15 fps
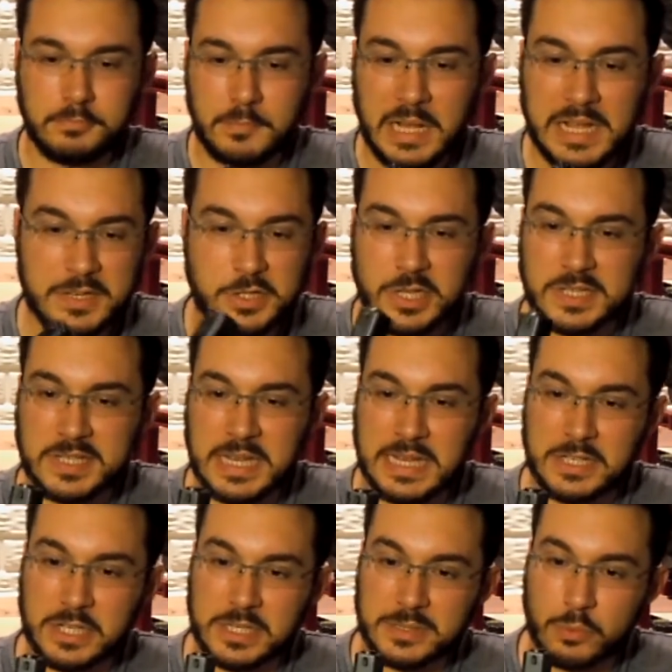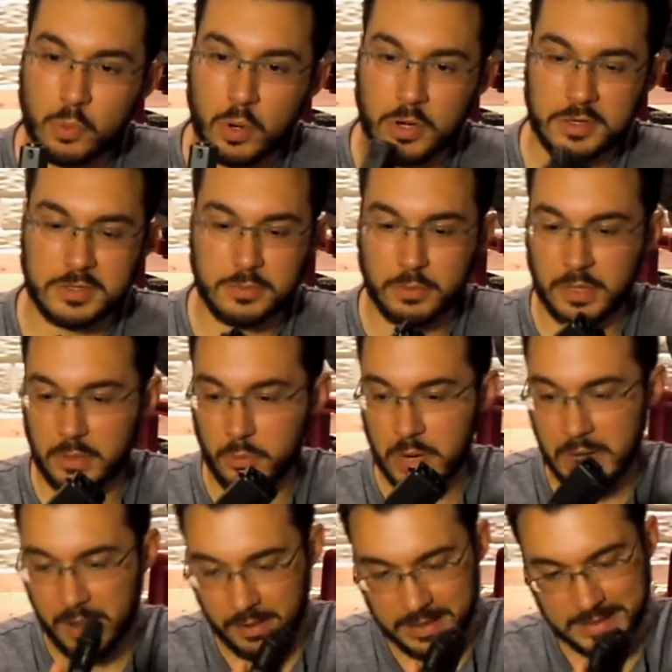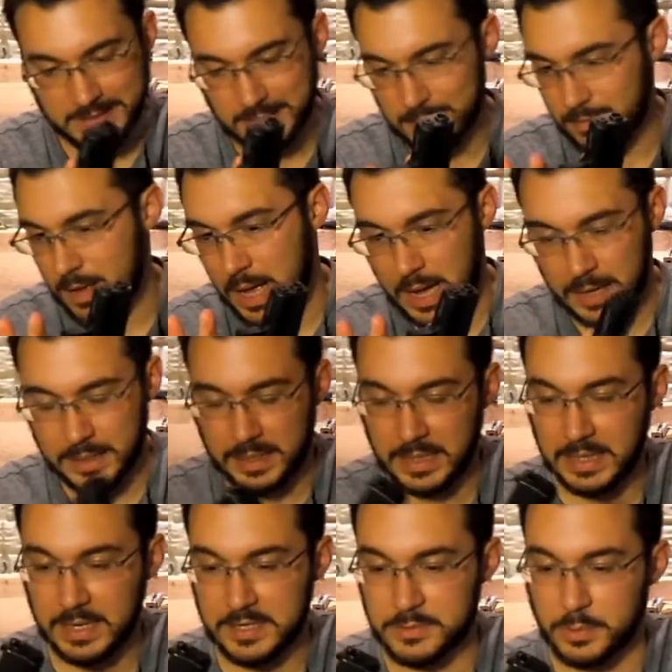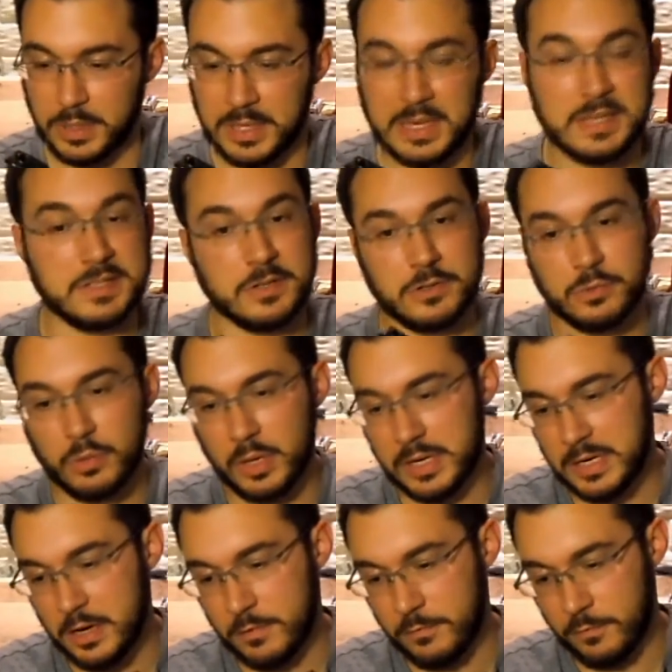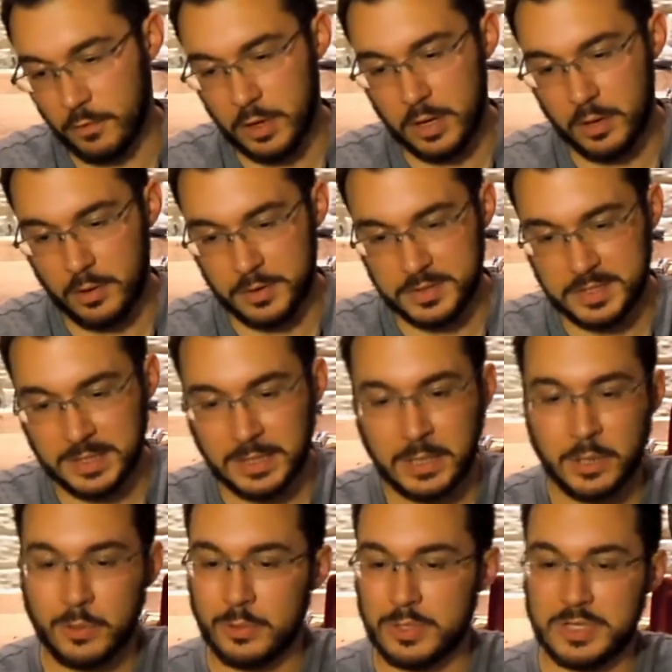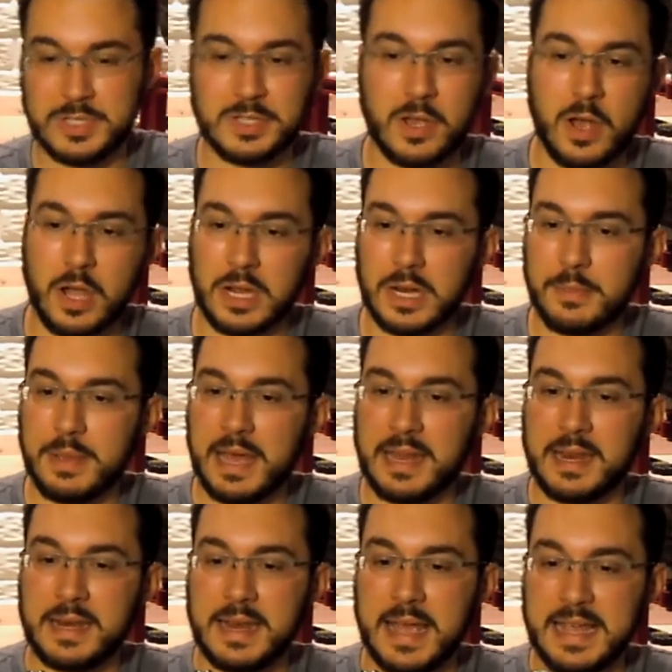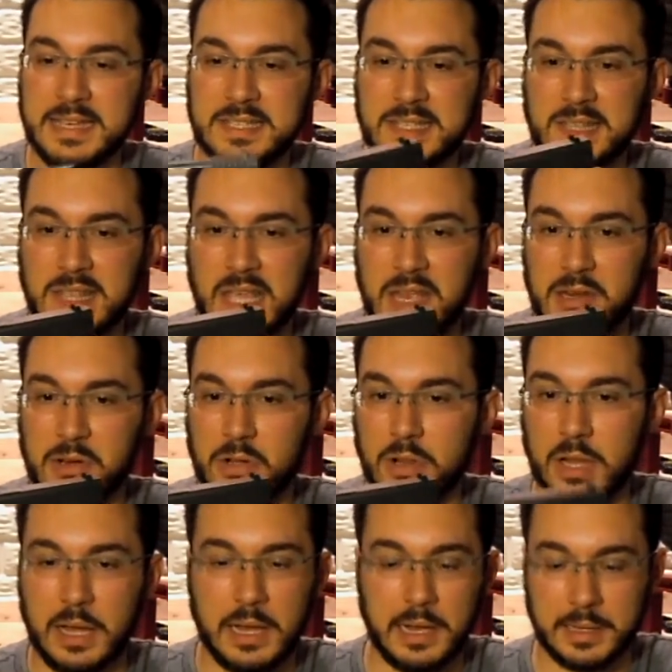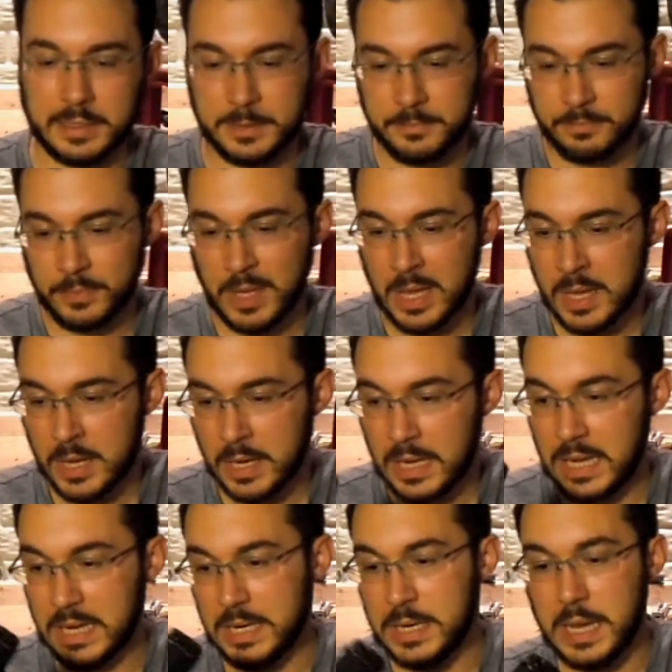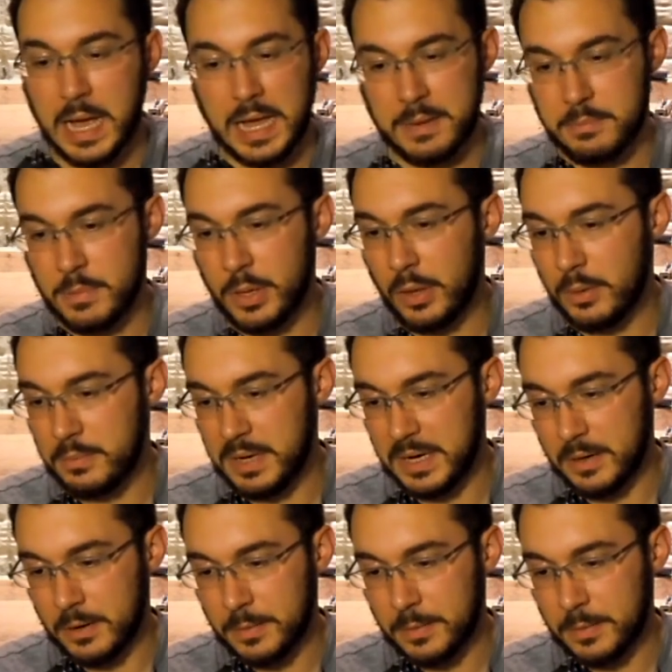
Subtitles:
It just works really well. It's a Glock. It is what it is. There's really no frills. We're just talking about a nice thin Glock in 9mm.